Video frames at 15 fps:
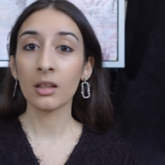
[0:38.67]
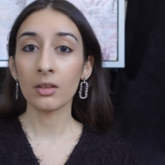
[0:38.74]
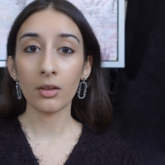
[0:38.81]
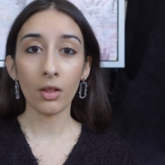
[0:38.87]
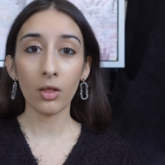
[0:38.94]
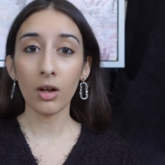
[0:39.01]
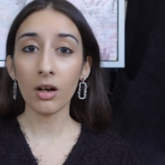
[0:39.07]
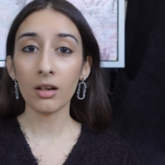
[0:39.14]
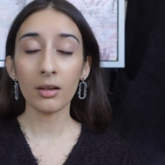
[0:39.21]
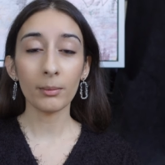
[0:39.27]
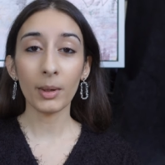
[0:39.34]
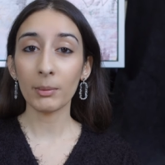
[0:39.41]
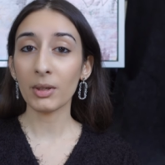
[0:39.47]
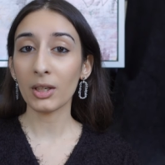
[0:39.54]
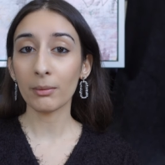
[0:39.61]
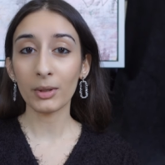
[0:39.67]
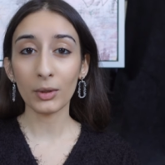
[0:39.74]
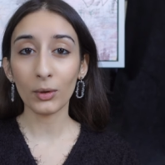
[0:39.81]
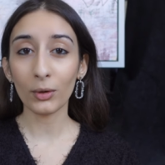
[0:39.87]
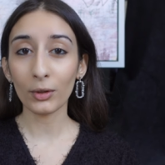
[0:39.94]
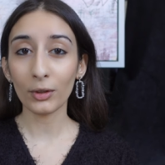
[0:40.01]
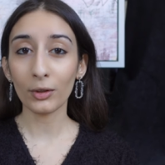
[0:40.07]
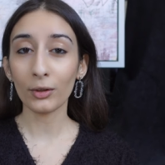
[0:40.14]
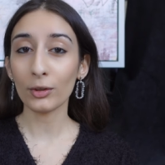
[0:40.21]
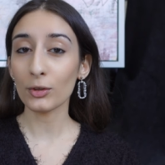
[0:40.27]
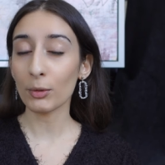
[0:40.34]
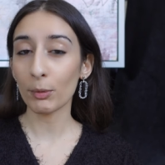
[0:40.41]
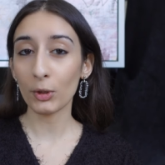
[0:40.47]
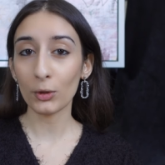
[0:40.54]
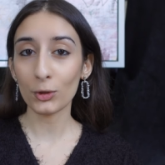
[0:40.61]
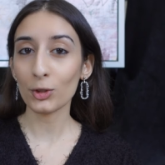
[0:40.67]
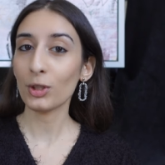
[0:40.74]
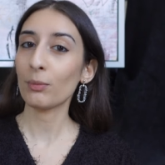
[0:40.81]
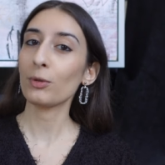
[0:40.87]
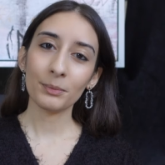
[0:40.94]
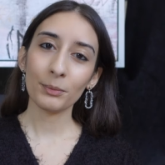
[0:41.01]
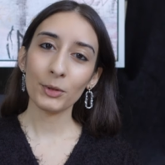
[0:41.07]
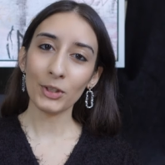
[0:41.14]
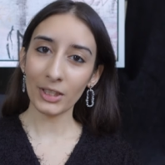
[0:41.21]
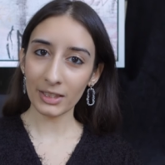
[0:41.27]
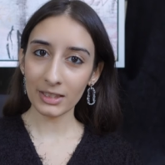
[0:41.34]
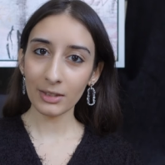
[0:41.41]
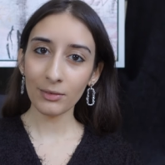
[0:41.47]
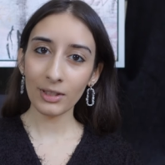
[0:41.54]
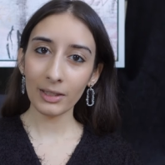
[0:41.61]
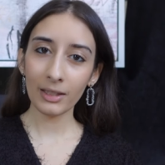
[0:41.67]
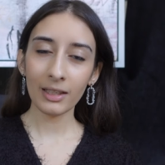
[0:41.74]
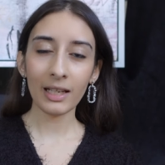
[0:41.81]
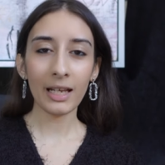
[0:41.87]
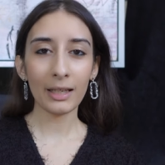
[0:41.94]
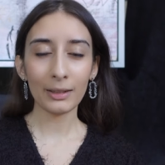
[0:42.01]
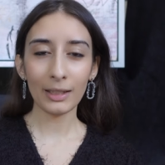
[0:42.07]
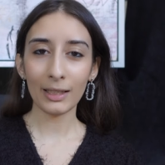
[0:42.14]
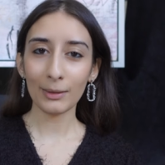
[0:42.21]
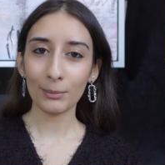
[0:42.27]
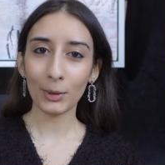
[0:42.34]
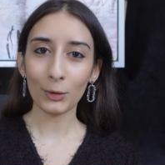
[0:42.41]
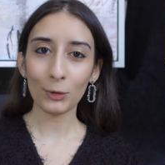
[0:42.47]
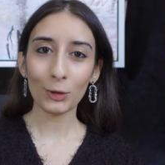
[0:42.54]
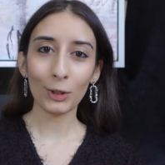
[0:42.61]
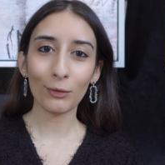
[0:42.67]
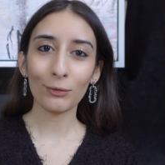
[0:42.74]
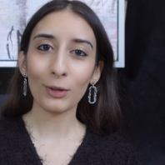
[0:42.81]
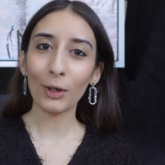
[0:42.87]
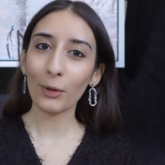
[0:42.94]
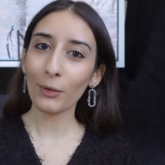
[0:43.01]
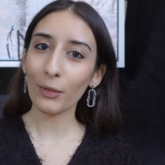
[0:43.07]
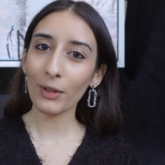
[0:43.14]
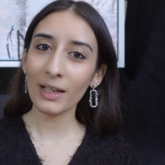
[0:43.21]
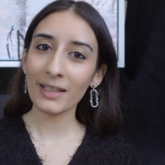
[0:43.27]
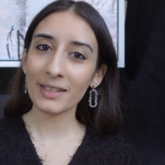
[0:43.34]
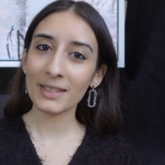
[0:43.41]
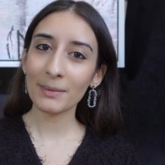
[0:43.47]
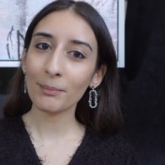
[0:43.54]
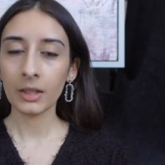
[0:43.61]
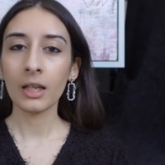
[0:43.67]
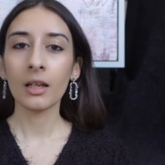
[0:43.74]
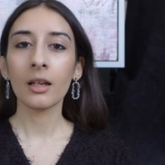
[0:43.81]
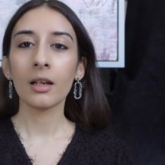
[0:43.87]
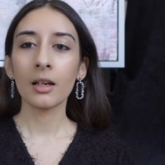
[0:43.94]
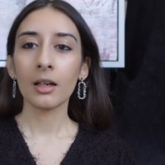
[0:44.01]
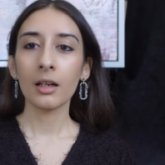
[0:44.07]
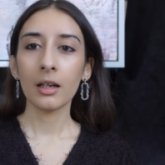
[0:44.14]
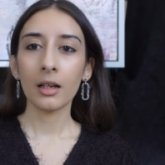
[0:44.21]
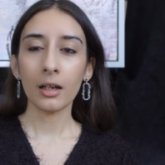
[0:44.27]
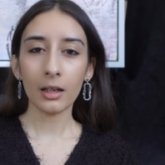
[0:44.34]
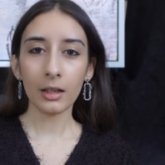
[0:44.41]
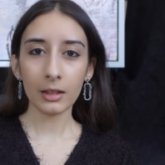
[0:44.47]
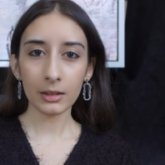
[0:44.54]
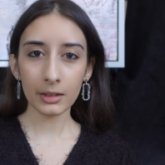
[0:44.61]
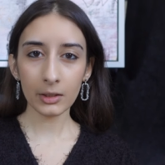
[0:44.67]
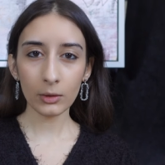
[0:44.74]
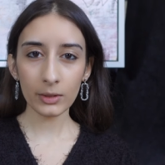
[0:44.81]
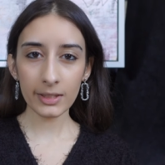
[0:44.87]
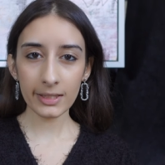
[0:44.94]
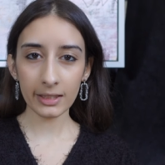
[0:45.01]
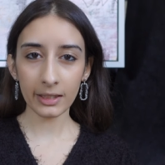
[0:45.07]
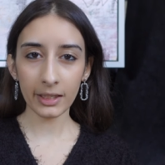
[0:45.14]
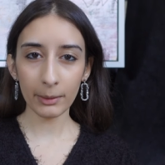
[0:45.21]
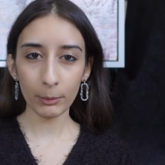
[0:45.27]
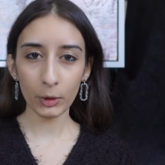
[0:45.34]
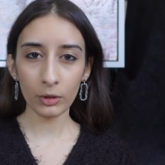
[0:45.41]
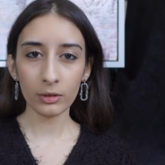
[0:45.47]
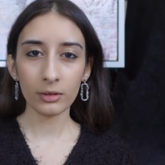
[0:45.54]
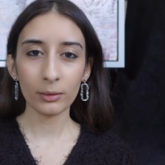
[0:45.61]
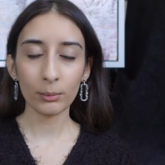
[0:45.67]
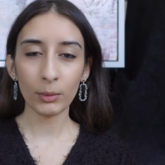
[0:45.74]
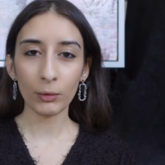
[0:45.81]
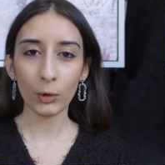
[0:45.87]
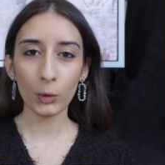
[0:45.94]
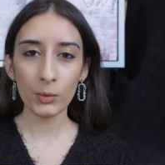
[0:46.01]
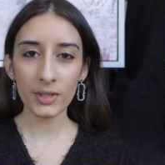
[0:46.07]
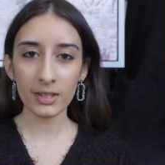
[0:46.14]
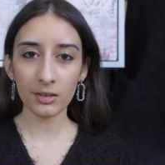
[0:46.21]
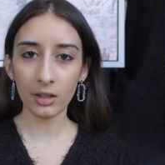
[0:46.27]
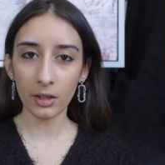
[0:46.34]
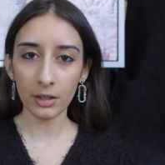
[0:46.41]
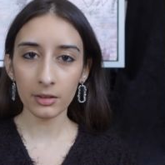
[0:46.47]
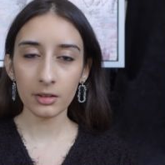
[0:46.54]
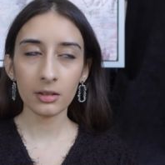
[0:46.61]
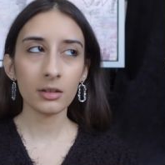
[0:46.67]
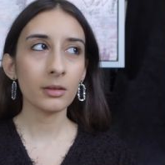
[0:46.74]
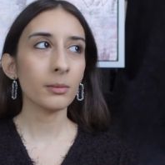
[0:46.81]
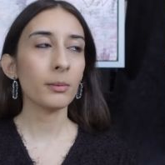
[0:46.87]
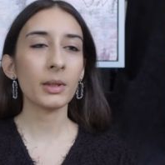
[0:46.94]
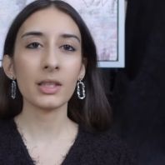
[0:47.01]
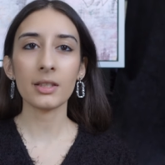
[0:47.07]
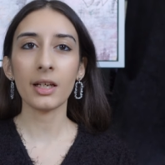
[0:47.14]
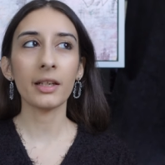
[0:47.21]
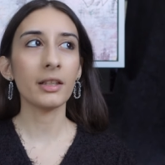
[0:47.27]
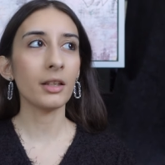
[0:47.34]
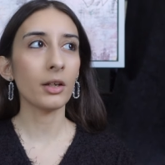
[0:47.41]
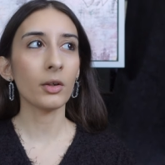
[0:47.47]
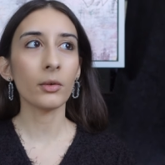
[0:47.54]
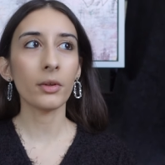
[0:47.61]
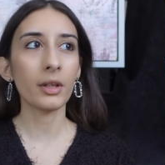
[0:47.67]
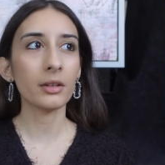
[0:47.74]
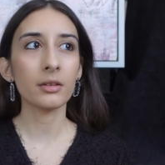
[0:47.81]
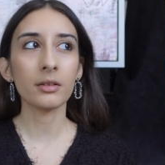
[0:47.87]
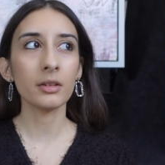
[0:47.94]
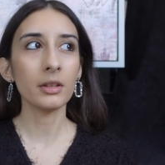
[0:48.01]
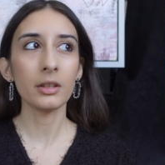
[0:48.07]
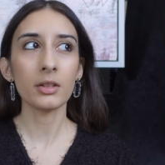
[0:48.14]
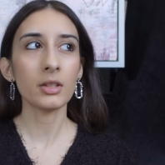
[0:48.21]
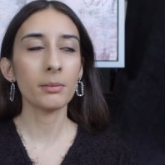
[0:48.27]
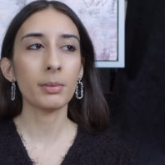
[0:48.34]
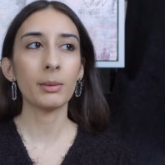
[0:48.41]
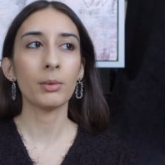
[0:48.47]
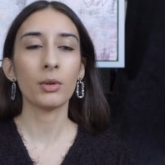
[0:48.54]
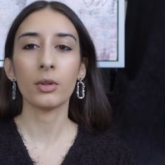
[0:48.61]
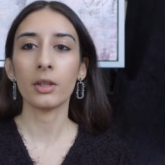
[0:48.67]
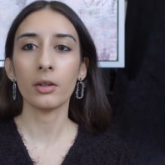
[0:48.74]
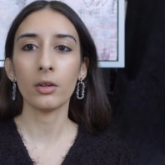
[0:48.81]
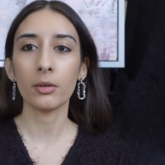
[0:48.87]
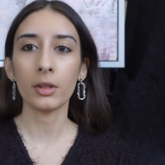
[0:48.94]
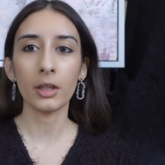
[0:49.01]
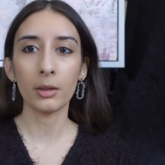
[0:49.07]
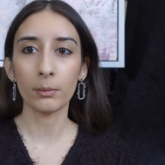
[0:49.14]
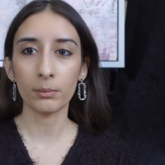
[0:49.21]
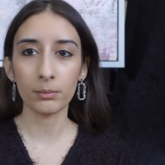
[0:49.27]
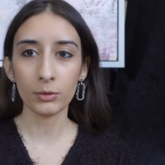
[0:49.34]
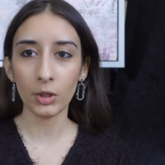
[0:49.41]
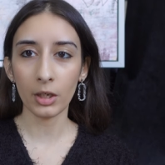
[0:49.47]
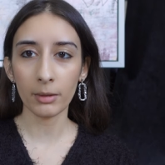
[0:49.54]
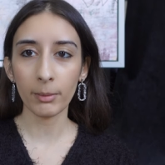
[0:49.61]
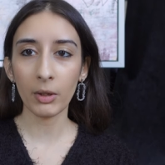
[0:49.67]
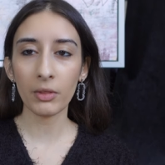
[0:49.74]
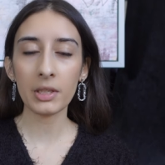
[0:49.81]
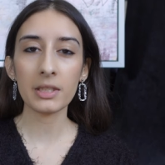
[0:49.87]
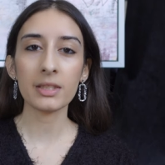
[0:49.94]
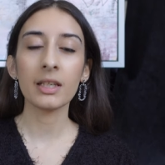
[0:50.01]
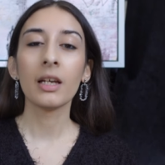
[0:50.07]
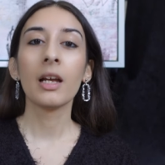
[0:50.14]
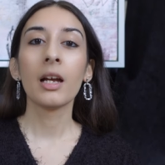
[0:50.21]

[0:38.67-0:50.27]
the law, about becoming a lawyer, entrepreneurship, productivity, and a bunch of other things. A little disclaimer before we start, because I know that some people are, are gonna talk about this.